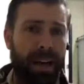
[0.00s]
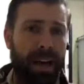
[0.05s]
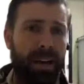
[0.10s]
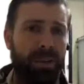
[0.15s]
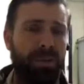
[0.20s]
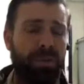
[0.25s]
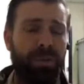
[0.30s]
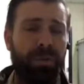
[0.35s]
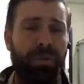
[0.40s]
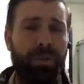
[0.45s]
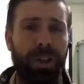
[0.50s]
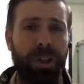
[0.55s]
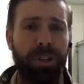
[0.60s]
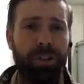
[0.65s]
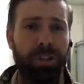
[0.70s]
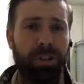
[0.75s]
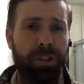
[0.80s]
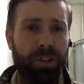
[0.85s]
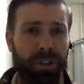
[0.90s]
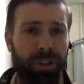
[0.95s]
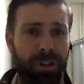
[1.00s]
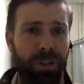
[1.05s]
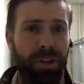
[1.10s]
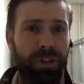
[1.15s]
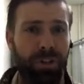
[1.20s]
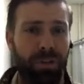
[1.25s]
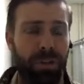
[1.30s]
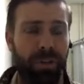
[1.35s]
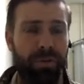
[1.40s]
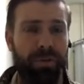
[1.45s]
how's the finish look to you?
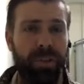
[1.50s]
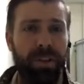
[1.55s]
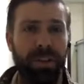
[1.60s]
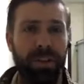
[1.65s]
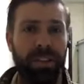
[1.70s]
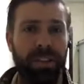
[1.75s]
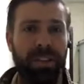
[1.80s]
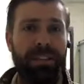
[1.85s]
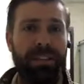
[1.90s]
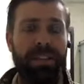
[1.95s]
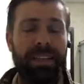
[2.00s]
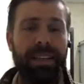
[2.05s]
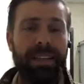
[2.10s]
Do you feel it, uh, it